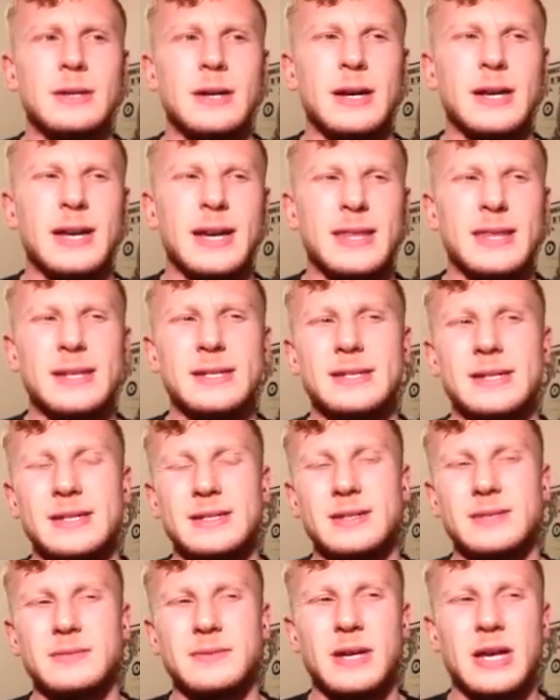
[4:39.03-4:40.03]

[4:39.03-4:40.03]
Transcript: Again, this is